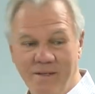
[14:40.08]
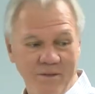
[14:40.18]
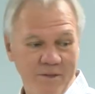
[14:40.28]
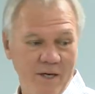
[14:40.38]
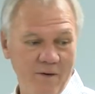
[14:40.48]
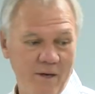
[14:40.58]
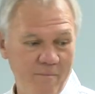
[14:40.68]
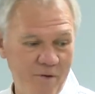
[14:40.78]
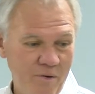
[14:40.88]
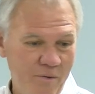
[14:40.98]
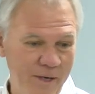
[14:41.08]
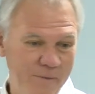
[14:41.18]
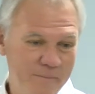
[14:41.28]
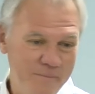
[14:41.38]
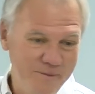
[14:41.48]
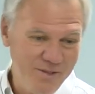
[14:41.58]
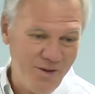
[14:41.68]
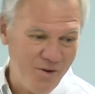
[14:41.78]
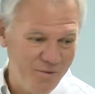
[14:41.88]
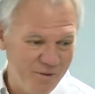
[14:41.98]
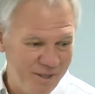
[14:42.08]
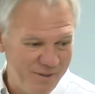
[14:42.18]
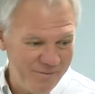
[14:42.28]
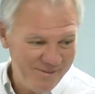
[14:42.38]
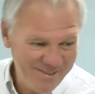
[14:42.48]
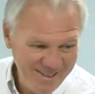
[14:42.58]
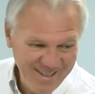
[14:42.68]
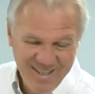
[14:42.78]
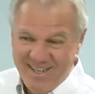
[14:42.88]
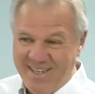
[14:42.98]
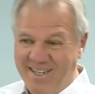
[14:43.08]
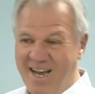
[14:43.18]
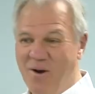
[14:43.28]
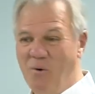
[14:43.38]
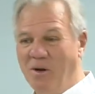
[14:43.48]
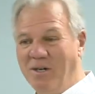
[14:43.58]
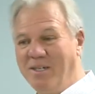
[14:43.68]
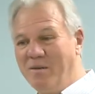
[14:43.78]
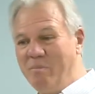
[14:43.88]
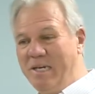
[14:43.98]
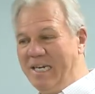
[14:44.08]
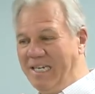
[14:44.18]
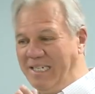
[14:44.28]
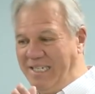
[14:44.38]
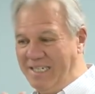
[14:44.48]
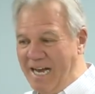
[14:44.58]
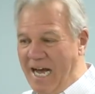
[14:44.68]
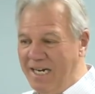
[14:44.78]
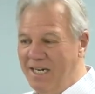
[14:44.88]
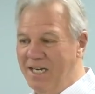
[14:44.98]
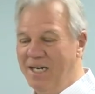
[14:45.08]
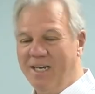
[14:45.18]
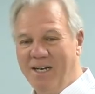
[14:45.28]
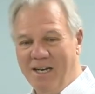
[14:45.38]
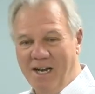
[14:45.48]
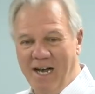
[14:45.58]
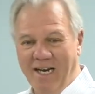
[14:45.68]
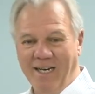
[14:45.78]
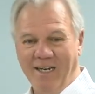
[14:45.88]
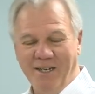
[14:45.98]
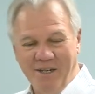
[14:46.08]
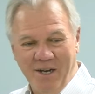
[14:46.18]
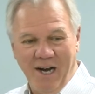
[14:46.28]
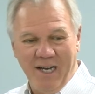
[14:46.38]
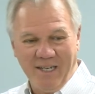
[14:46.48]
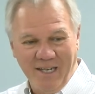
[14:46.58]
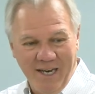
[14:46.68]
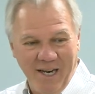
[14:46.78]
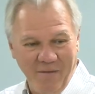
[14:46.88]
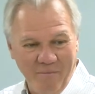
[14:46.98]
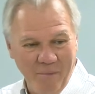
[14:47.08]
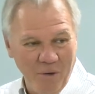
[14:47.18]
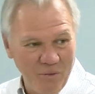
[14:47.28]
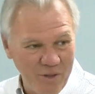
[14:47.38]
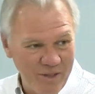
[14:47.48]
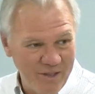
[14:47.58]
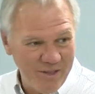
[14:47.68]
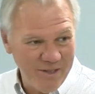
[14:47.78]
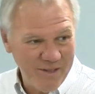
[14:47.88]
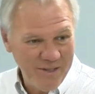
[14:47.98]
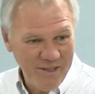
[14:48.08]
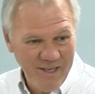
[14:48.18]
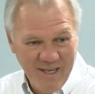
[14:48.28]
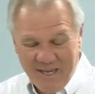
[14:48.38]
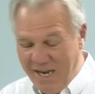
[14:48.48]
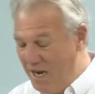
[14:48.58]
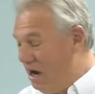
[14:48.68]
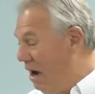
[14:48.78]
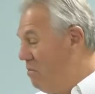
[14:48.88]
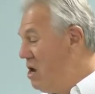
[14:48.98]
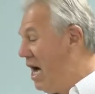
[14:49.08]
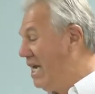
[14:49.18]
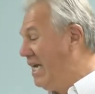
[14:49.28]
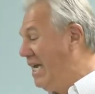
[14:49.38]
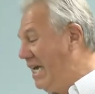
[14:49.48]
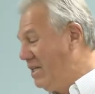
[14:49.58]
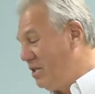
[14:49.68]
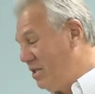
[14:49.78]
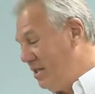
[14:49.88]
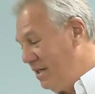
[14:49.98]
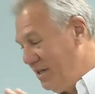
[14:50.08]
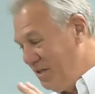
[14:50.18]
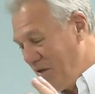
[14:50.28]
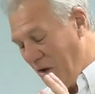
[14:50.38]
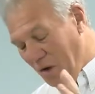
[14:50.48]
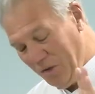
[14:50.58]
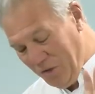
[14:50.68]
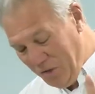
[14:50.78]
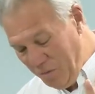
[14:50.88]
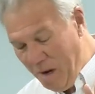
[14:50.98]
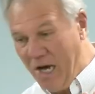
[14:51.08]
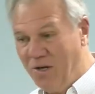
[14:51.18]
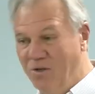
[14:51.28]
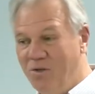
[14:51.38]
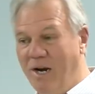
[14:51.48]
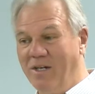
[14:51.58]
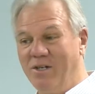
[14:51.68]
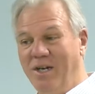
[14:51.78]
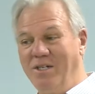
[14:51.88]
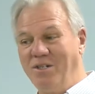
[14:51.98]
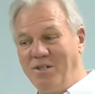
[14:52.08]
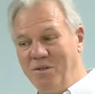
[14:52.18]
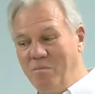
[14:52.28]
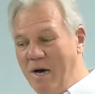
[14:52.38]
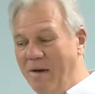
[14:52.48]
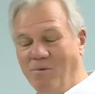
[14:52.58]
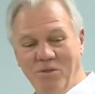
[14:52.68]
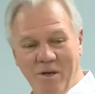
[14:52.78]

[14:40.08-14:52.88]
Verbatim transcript: Just tear it up and throw it away. Start over again. They wanted it to be exactly like God gave Moses. Okay, now I'm not against all the new modern translations of the Bible.